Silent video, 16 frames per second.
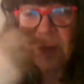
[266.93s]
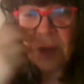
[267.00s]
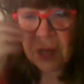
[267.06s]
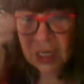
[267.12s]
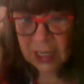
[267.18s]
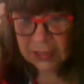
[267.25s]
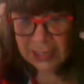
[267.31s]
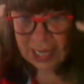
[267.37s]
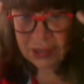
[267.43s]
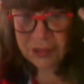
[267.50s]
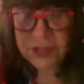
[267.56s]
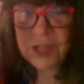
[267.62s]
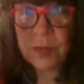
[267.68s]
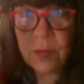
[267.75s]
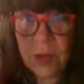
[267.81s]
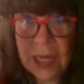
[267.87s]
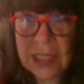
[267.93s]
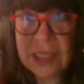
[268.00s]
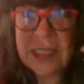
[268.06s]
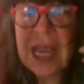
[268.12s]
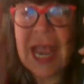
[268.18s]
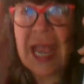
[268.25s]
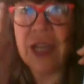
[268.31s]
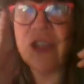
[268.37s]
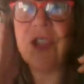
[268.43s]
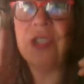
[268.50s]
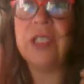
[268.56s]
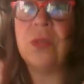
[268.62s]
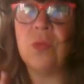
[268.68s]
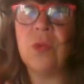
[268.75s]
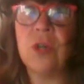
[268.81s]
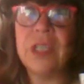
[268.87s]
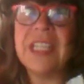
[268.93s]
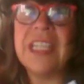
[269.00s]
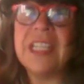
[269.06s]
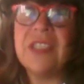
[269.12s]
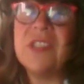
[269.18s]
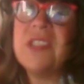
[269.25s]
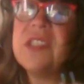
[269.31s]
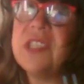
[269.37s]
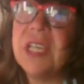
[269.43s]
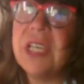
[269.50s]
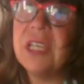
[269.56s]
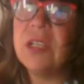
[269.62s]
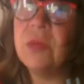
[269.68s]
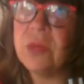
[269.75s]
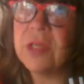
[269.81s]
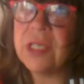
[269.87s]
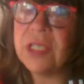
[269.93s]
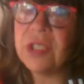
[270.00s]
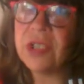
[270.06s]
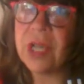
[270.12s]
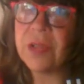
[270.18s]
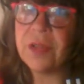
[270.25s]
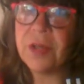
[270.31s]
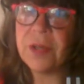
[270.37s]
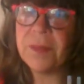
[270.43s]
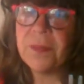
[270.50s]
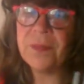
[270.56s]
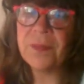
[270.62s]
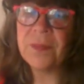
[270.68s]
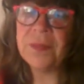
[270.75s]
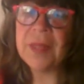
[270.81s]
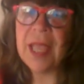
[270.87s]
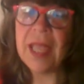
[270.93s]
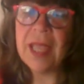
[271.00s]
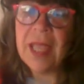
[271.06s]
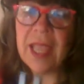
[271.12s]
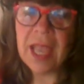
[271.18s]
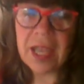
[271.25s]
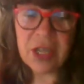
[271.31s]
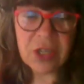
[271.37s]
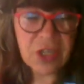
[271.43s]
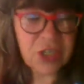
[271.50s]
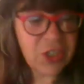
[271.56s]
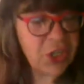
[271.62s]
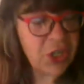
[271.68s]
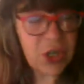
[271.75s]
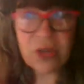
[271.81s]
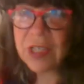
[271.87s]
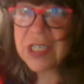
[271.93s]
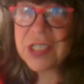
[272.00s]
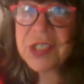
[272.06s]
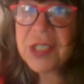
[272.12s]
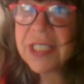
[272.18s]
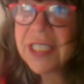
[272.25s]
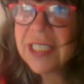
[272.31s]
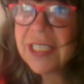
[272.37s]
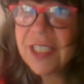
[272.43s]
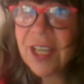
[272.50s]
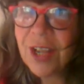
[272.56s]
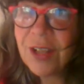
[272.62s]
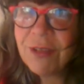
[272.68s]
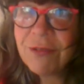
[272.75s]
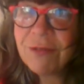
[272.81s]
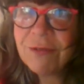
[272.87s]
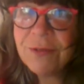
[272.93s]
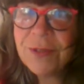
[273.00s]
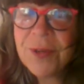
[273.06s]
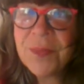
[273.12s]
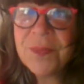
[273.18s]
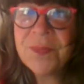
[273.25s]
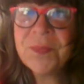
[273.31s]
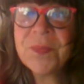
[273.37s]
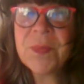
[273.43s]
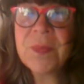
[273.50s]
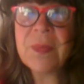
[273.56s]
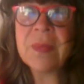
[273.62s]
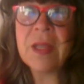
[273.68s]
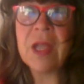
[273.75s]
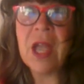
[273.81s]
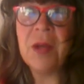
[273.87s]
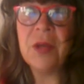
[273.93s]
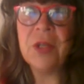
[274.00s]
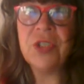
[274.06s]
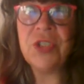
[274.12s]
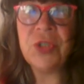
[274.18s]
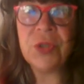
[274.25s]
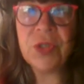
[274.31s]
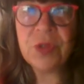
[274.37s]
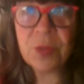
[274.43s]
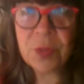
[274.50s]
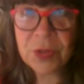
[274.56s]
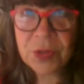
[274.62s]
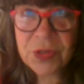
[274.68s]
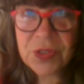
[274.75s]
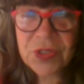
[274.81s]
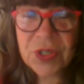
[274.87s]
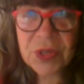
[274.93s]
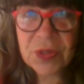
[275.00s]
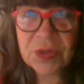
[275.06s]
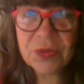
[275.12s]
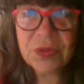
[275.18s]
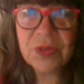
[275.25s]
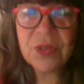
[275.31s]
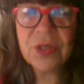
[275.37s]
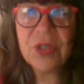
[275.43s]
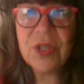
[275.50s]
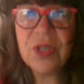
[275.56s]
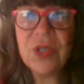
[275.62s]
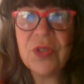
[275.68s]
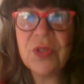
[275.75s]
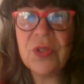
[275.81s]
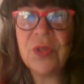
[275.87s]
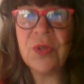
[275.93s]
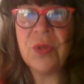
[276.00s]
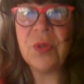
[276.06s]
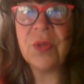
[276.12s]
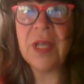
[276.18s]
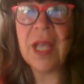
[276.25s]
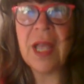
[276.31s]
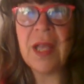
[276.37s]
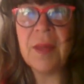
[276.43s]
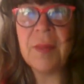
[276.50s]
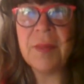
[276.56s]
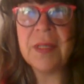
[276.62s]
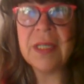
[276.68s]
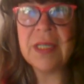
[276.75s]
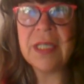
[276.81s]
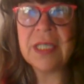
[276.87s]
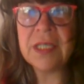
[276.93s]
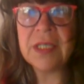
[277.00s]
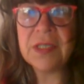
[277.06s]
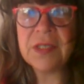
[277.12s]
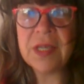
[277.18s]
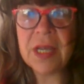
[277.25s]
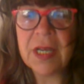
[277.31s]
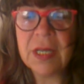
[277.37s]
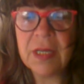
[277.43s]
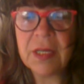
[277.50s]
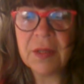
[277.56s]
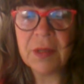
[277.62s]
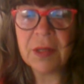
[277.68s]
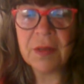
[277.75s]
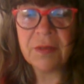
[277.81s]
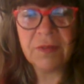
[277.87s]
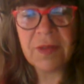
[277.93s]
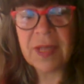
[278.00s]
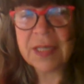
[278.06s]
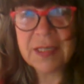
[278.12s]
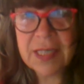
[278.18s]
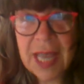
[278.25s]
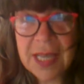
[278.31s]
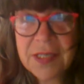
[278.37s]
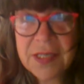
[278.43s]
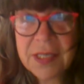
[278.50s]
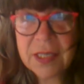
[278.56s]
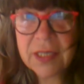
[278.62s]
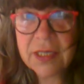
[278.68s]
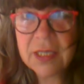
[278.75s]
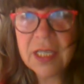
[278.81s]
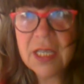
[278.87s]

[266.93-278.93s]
allows the brain to actually work in sync with each other. Curiously enough, Judith Bluestone, who is a fantastic